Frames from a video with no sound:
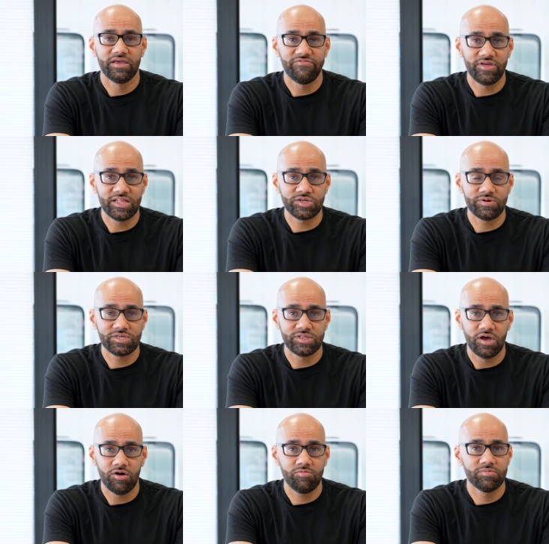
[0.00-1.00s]
If the answer is
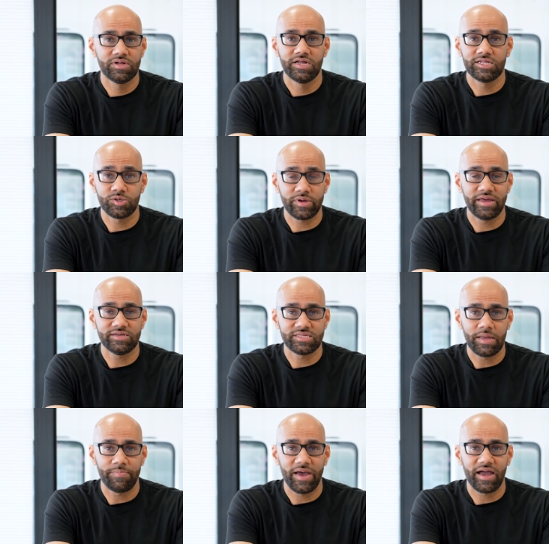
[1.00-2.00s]
no, it's okay to
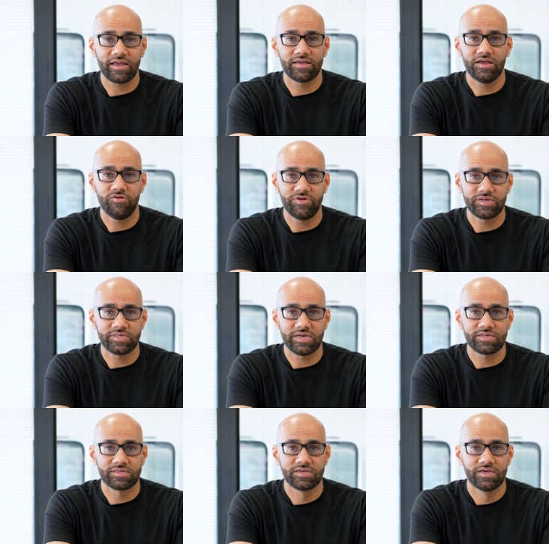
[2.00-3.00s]
step back and
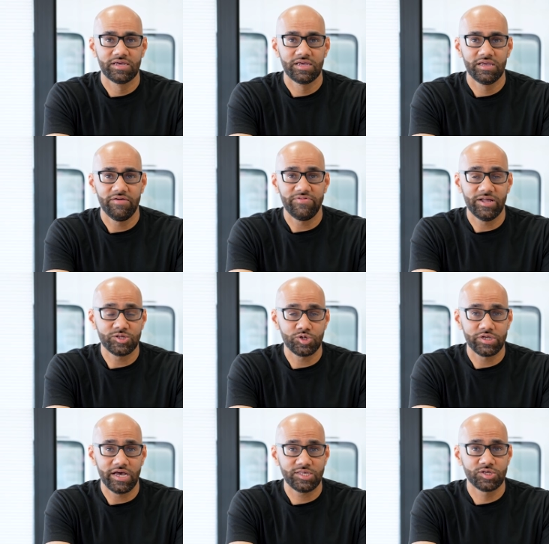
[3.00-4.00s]
reassess. If the answer
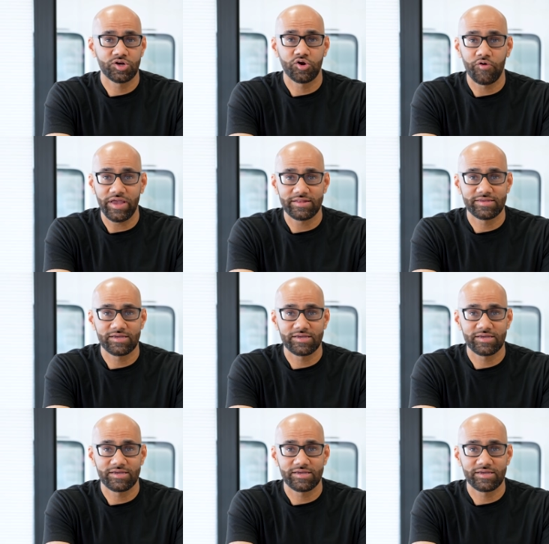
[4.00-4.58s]
is yes, great.